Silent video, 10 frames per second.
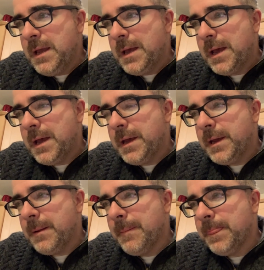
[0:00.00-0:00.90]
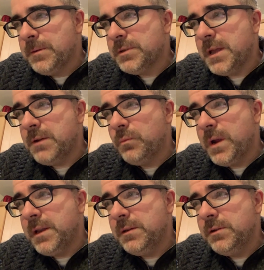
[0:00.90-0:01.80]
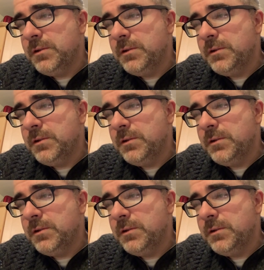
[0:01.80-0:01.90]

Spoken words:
So then when